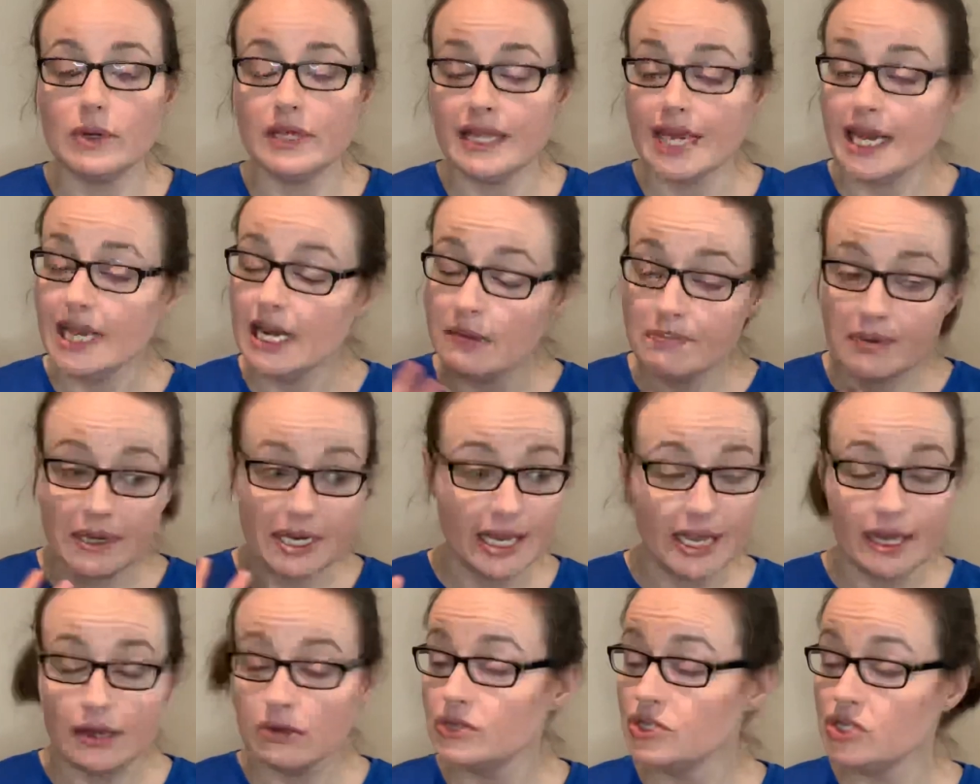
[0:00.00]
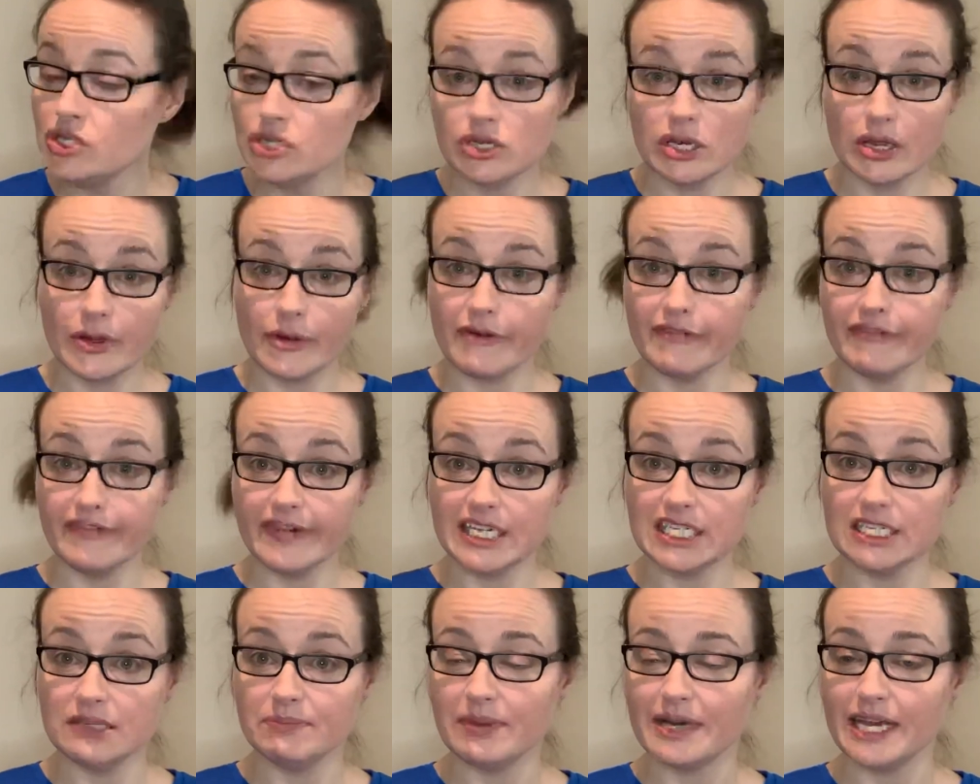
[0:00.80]
with anybody else you know
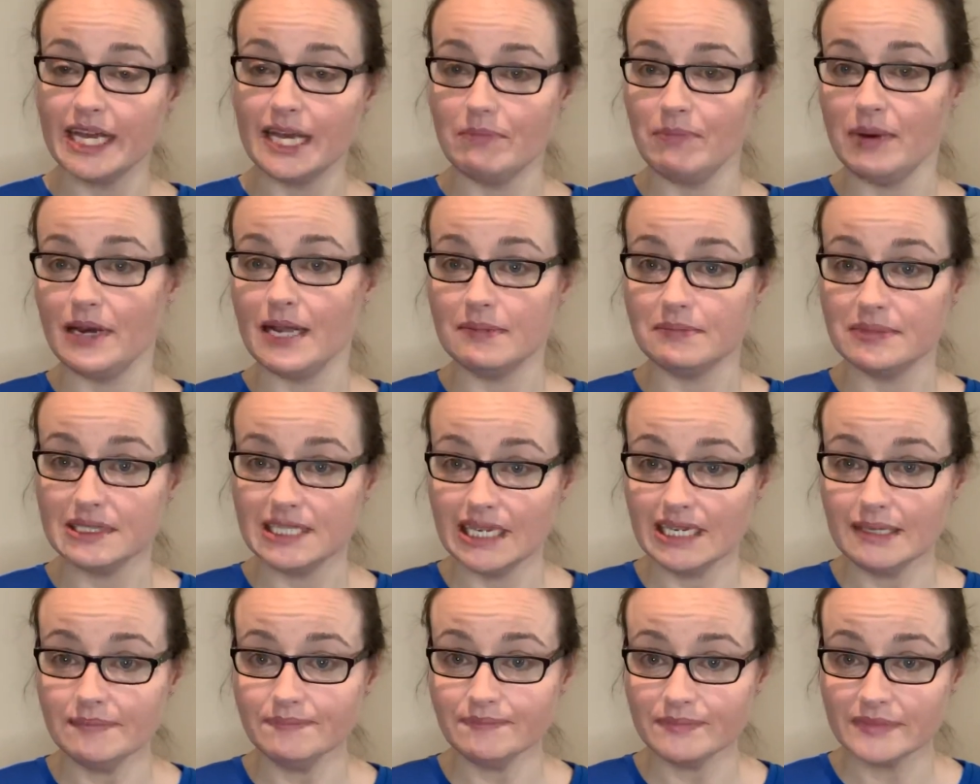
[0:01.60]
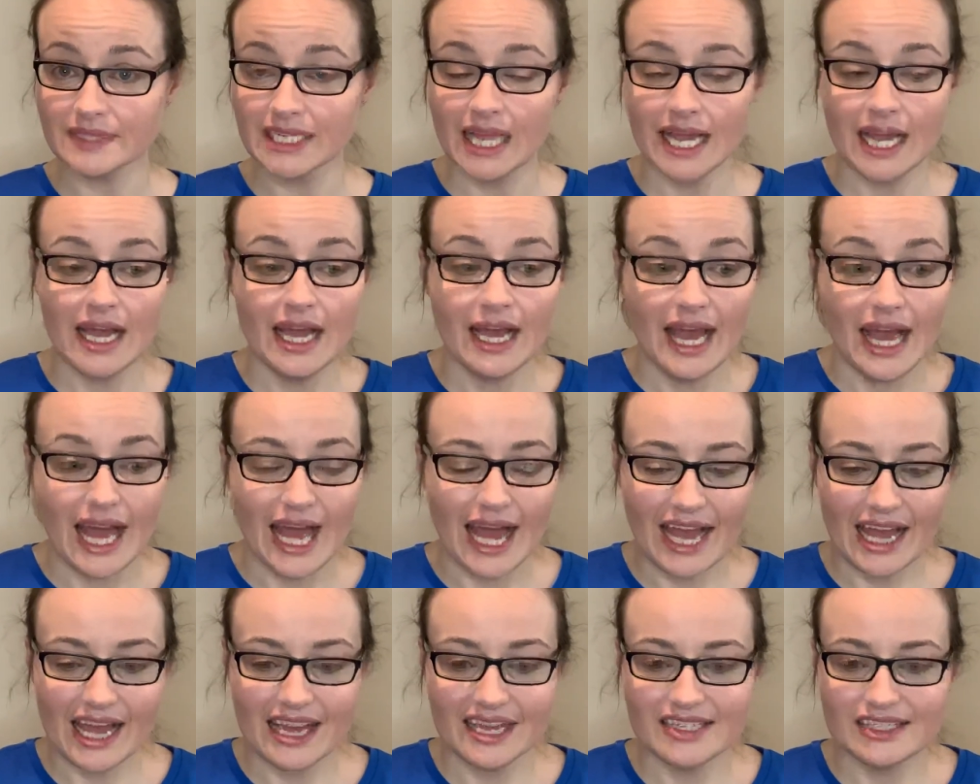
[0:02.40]
affected by epilepsy.
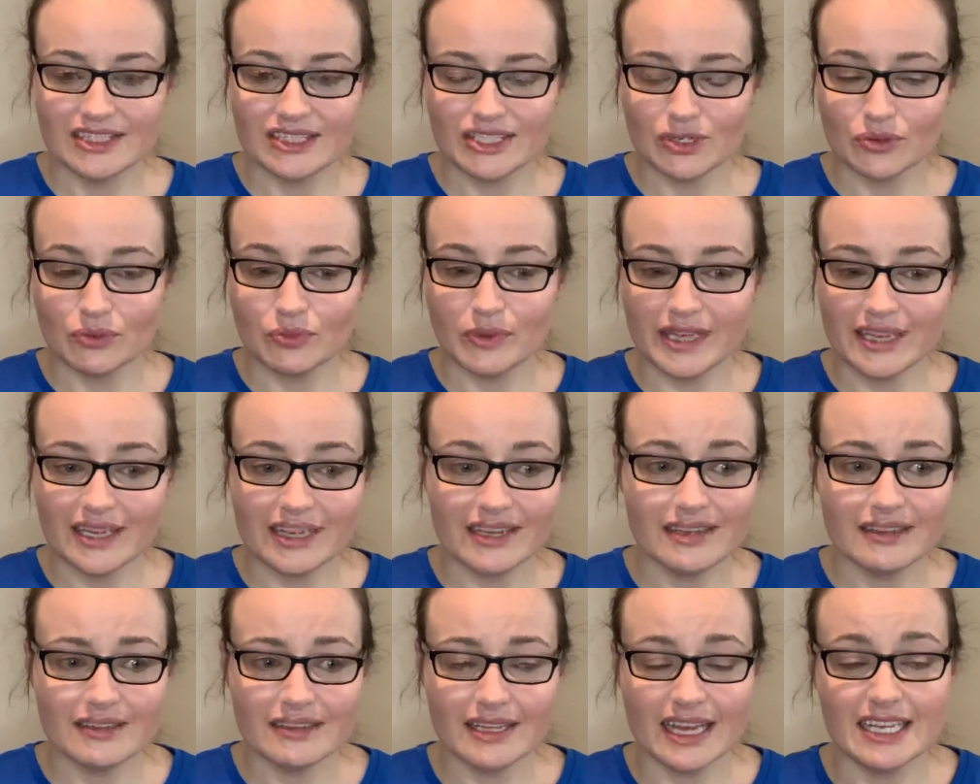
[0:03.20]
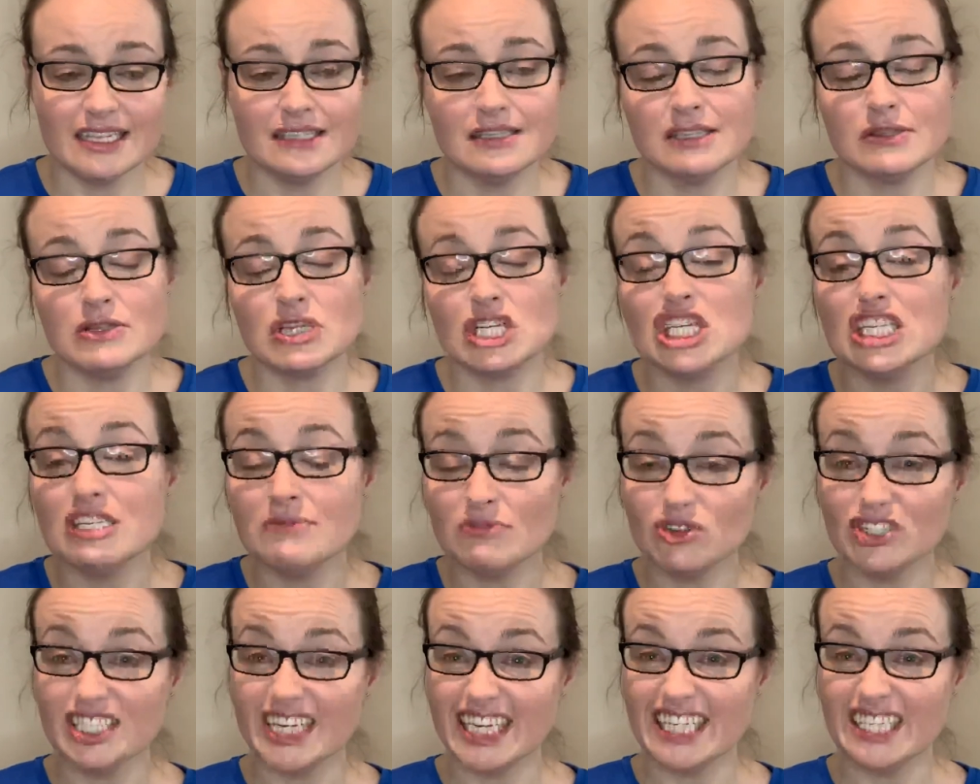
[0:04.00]
And we can, because uh, the
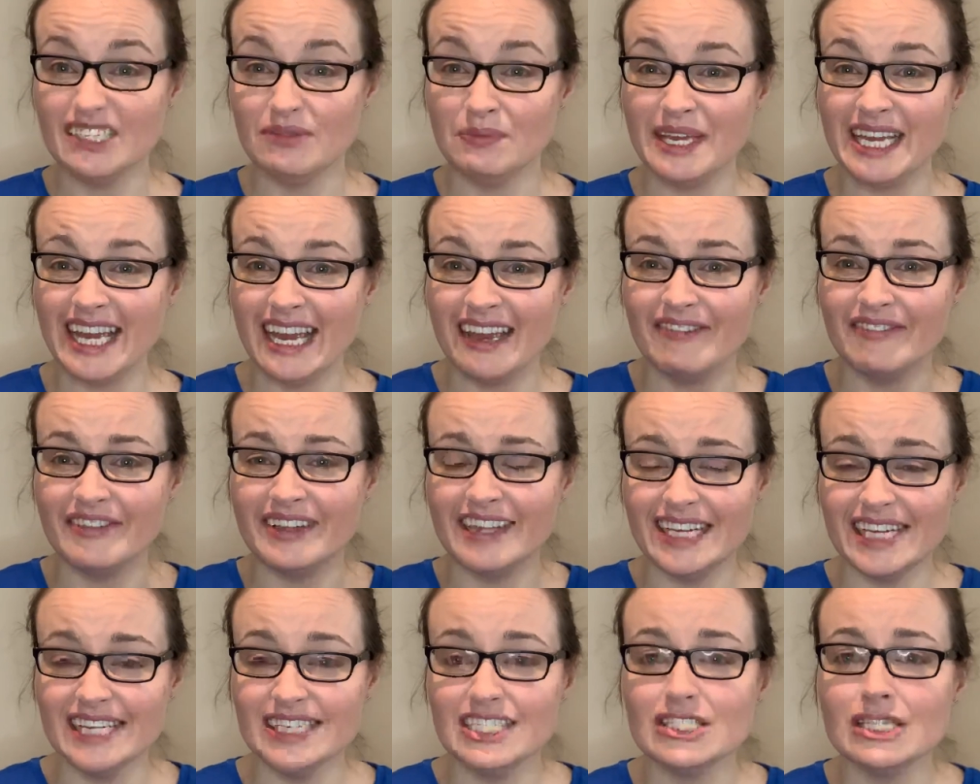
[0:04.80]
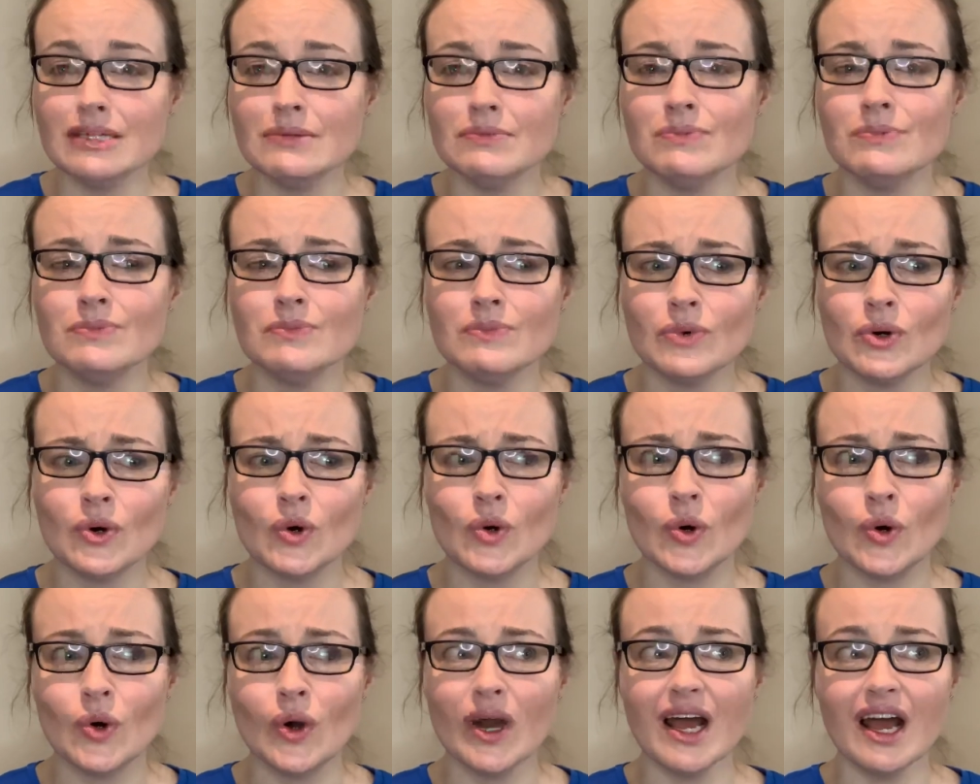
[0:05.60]
more data we get for this, the
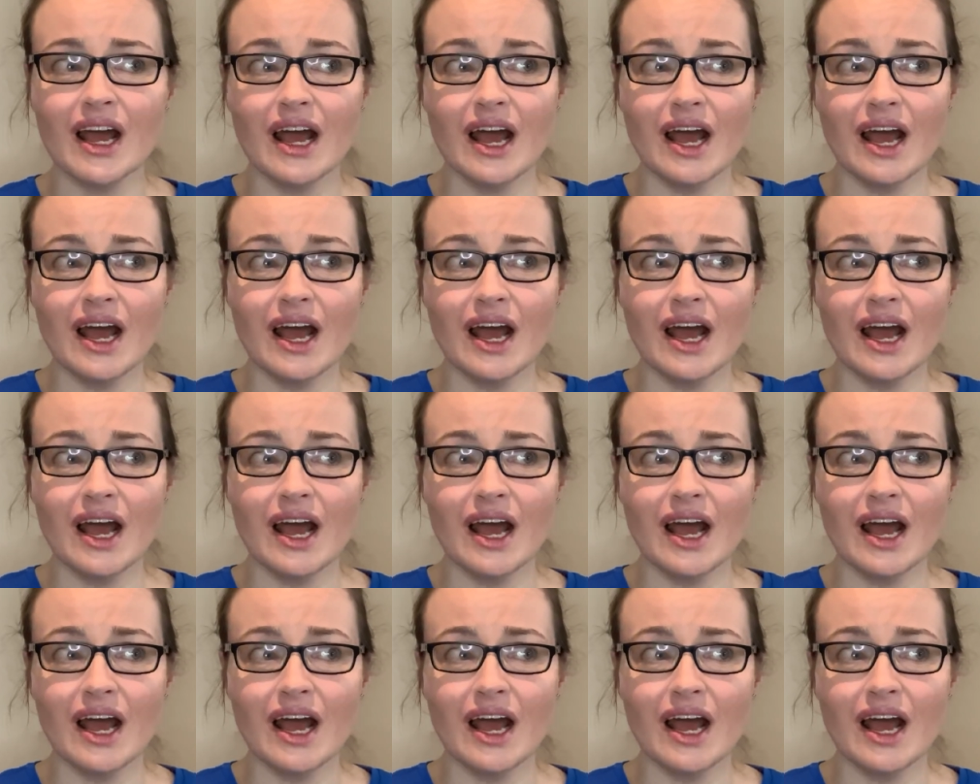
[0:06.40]
more